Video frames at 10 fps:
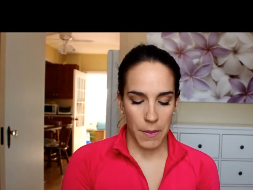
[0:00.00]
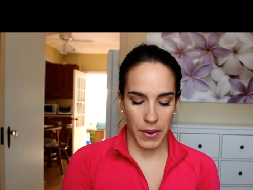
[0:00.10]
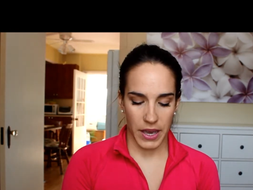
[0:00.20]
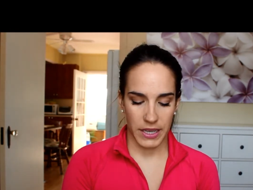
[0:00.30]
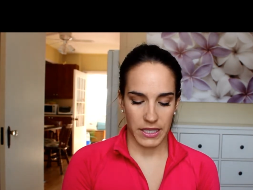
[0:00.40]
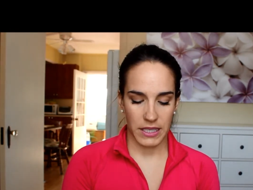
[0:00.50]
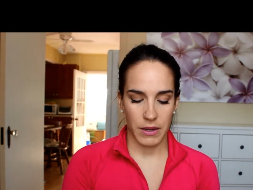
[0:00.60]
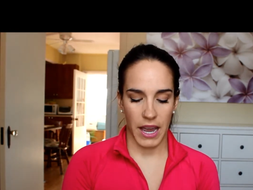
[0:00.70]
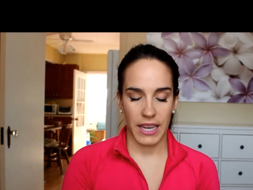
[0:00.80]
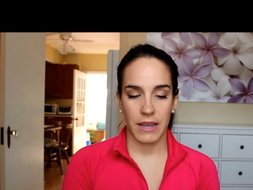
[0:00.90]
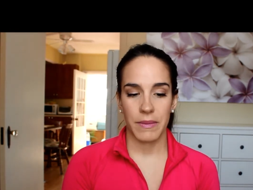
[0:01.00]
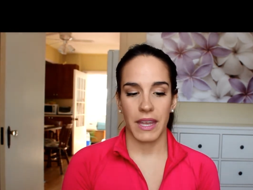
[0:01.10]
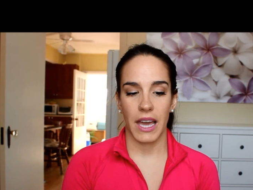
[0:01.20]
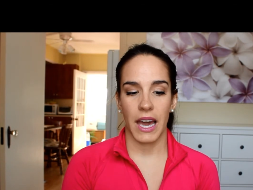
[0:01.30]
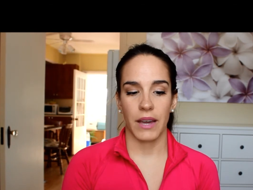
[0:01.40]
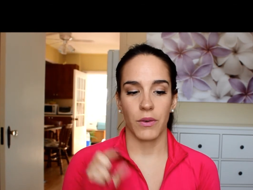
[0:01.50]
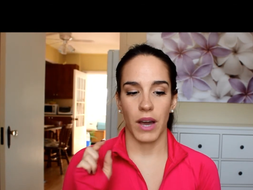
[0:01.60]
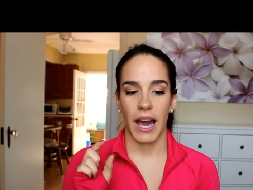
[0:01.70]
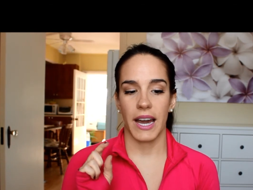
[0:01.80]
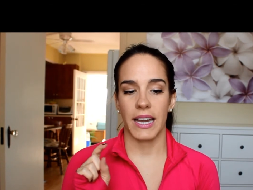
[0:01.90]
but the item that
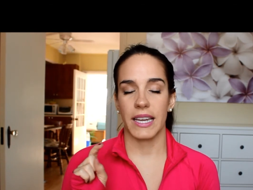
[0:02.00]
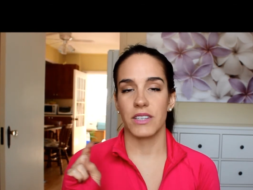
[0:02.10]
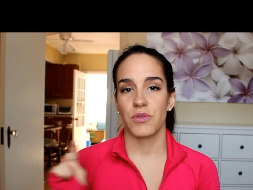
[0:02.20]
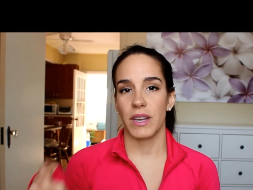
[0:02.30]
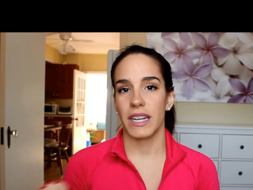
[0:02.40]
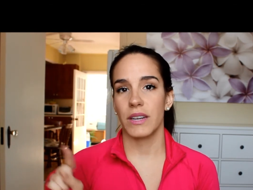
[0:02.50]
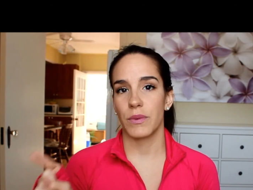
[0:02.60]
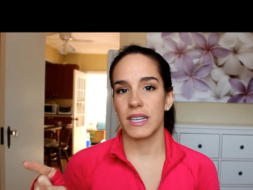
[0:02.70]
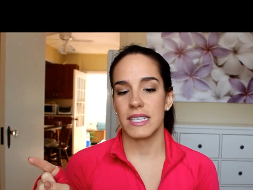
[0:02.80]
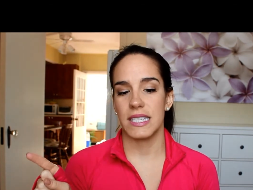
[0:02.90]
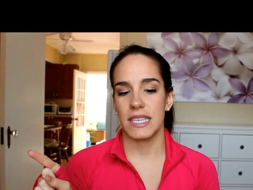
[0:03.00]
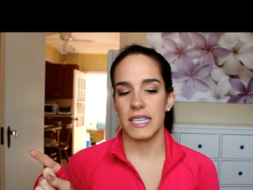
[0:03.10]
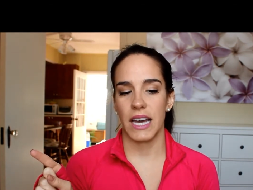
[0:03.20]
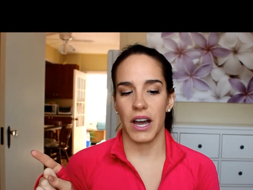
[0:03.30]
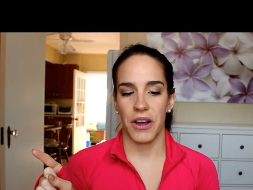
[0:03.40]
I traded was the